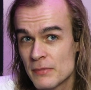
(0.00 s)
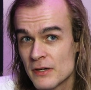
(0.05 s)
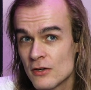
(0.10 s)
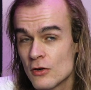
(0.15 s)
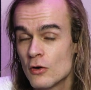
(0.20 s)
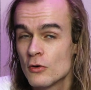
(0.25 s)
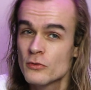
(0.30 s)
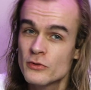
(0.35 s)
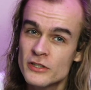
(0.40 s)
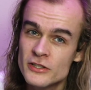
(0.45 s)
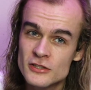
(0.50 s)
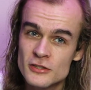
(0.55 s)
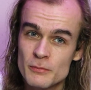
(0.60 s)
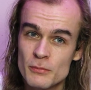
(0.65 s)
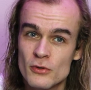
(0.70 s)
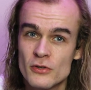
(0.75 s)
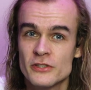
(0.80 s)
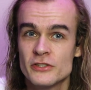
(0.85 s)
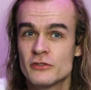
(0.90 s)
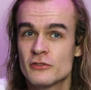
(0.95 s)
but only
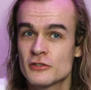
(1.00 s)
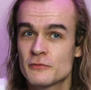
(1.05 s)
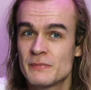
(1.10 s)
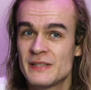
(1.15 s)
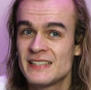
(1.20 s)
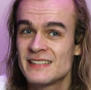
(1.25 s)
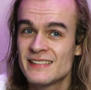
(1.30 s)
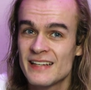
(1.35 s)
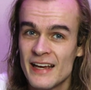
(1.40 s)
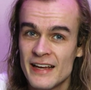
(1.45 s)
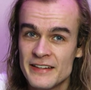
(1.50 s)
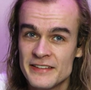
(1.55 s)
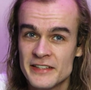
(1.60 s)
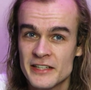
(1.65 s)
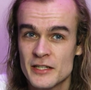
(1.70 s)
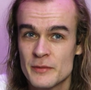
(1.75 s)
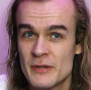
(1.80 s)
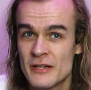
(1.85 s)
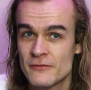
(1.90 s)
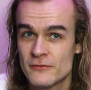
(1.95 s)
support USB 10
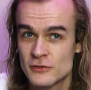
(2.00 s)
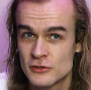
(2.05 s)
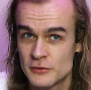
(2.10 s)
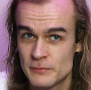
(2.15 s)
gigabit for